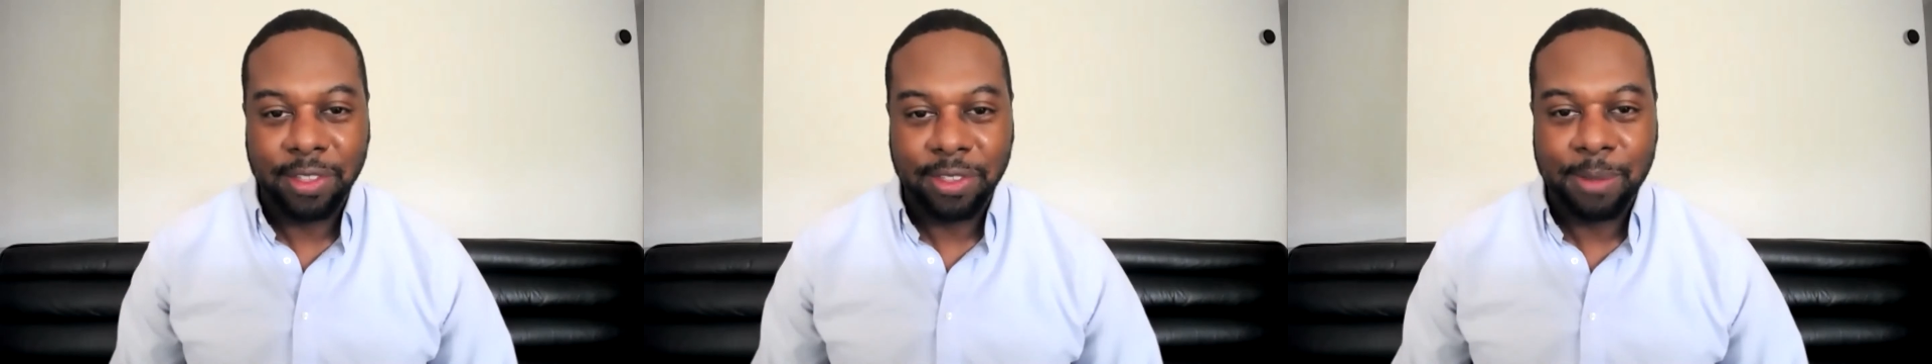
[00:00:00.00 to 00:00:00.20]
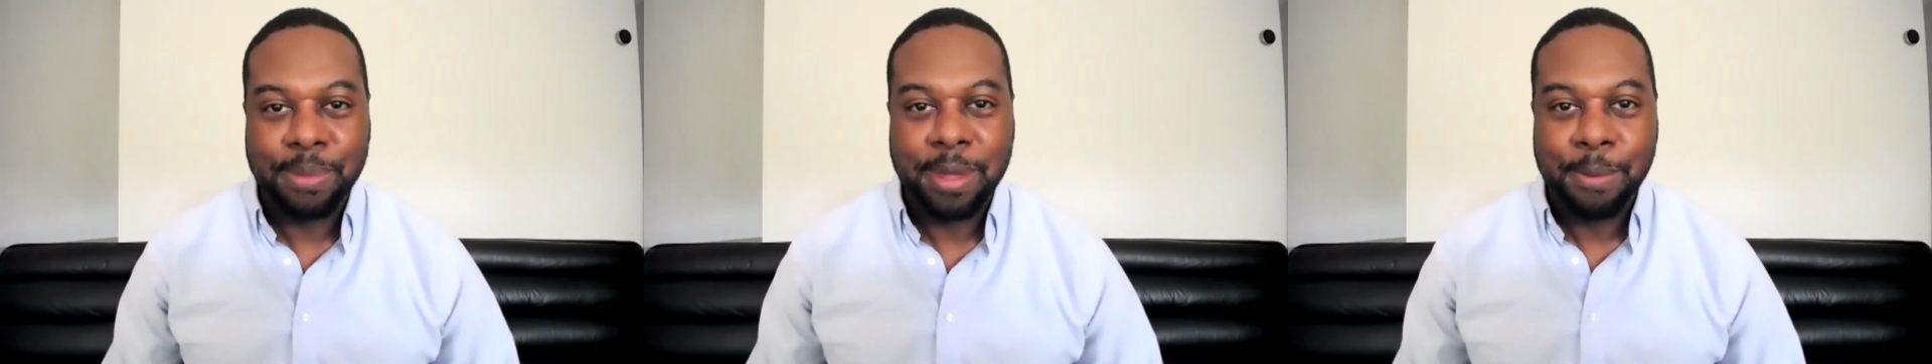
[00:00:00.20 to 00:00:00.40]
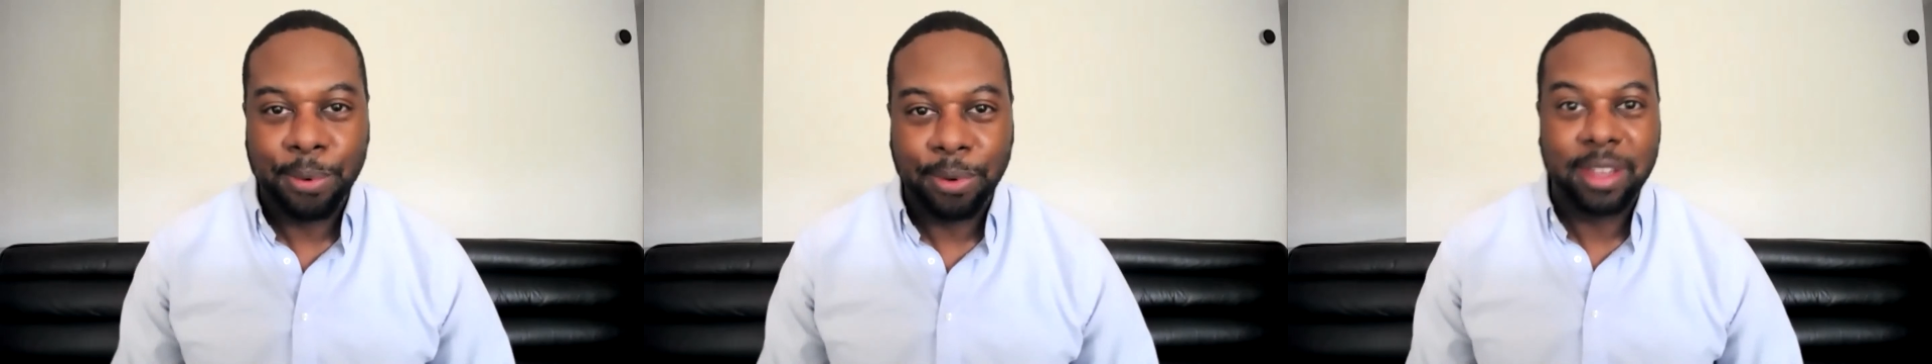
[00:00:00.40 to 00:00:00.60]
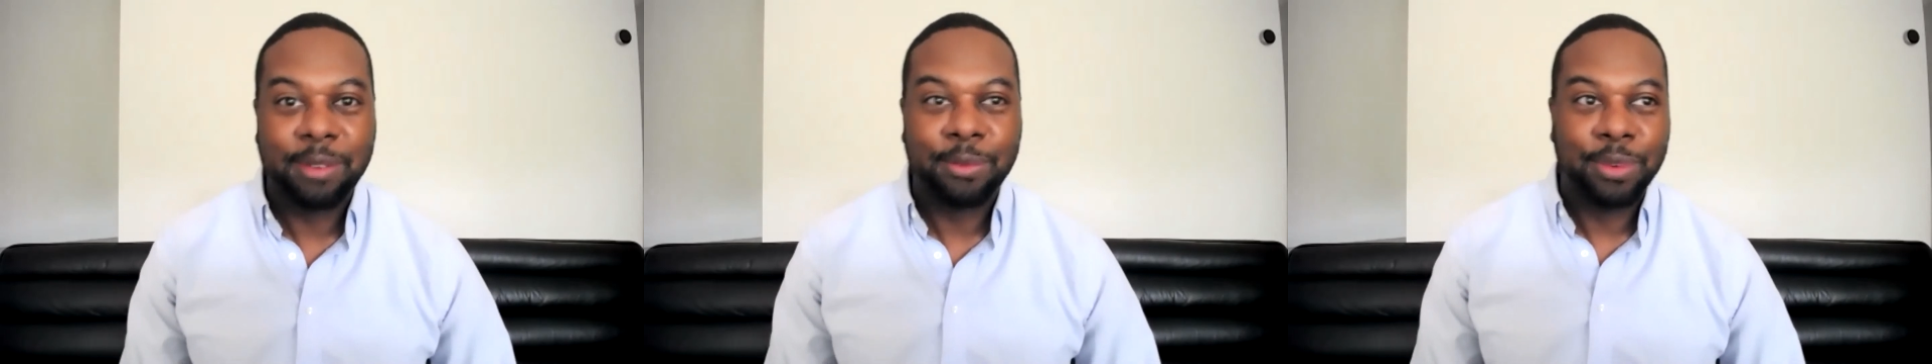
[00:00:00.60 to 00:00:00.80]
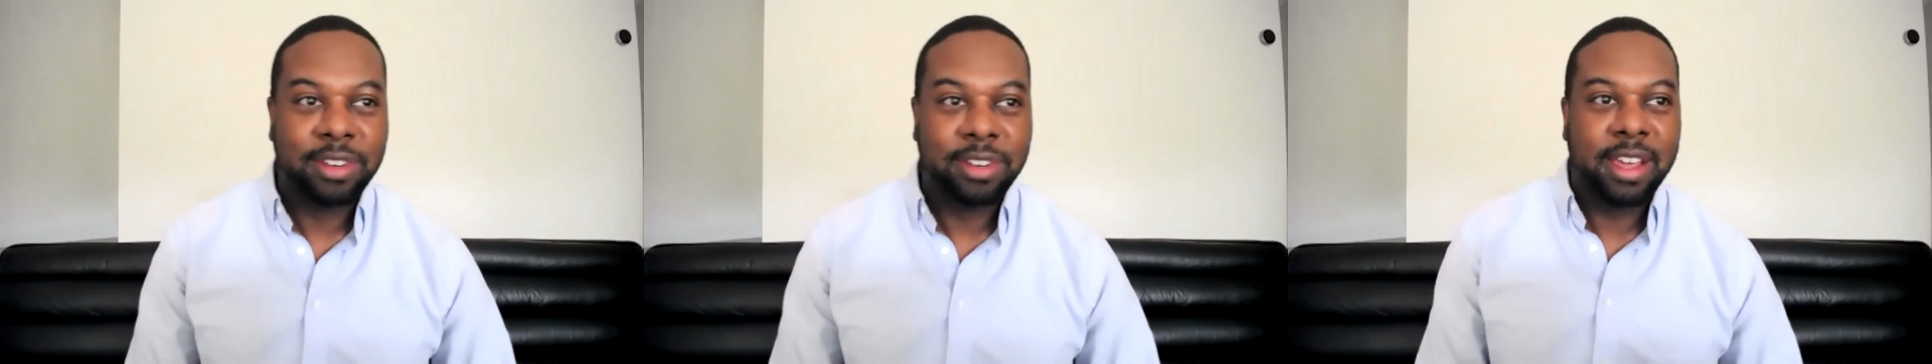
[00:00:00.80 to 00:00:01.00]
that people can
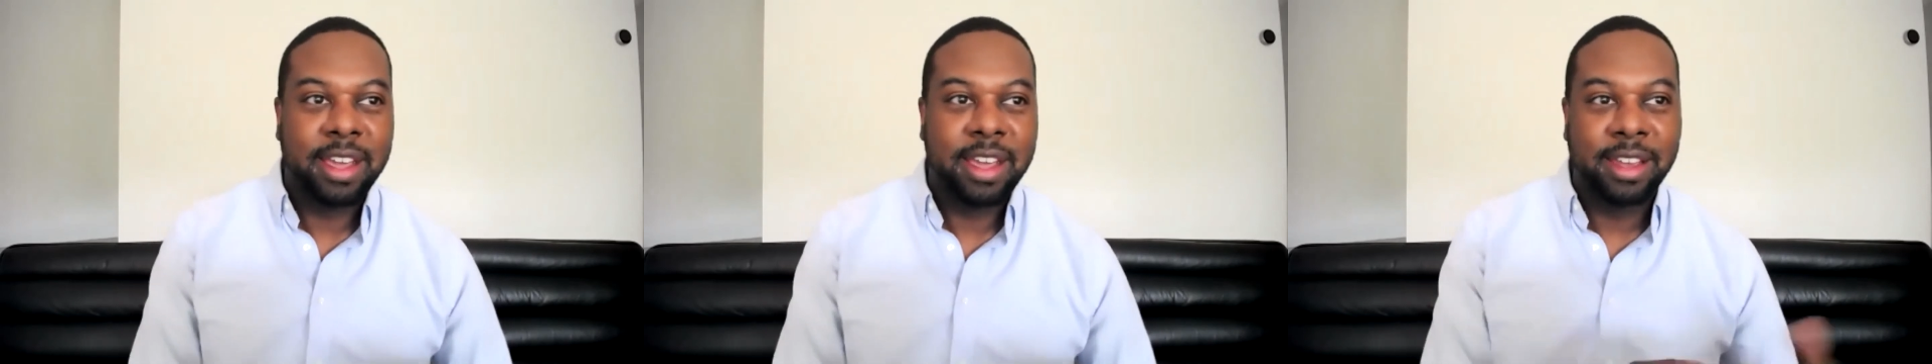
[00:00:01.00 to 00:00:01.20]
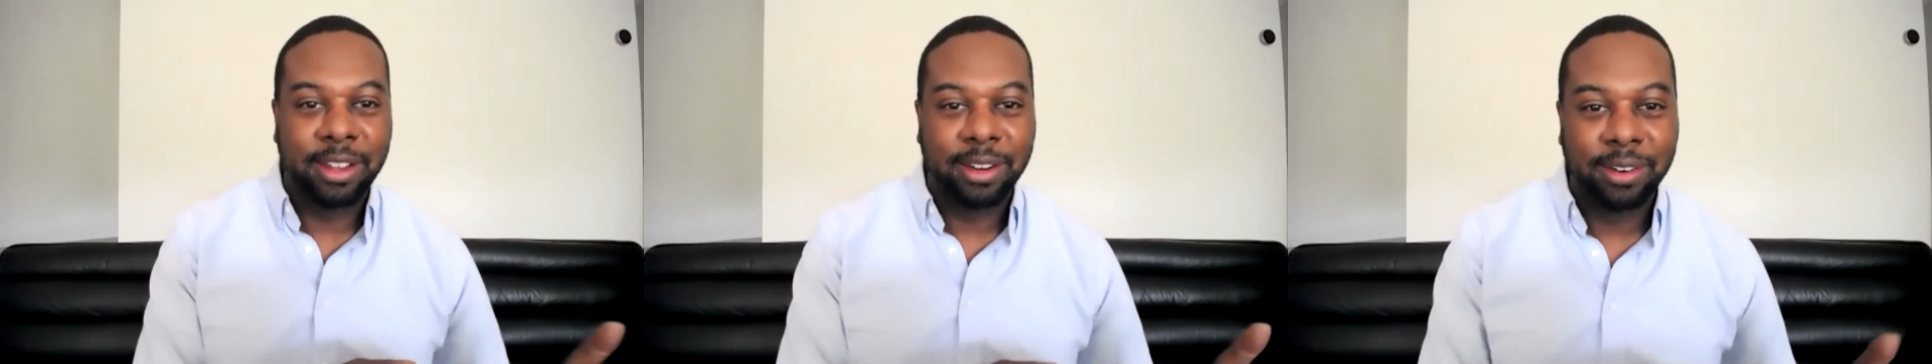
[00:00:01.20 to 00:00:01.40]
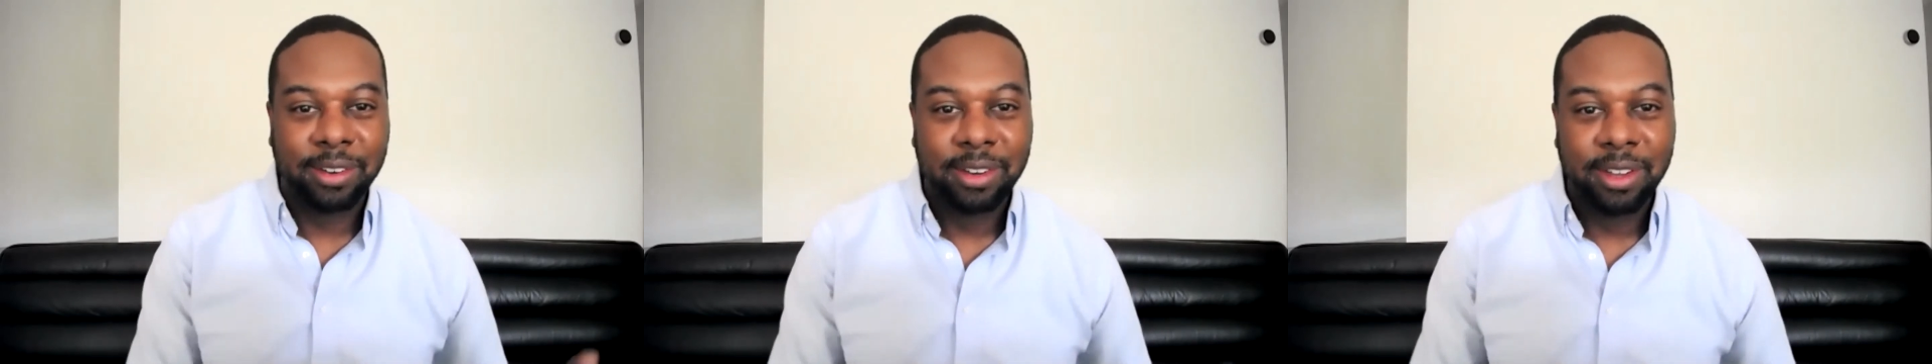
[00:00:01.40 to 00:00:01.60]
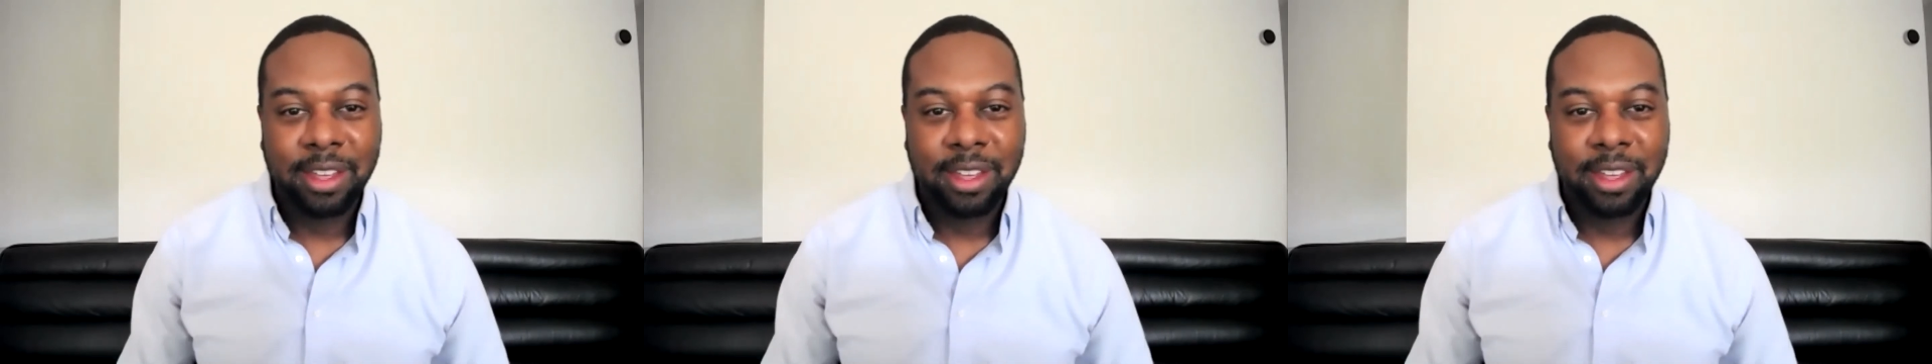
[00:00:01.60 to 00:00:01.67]
retain and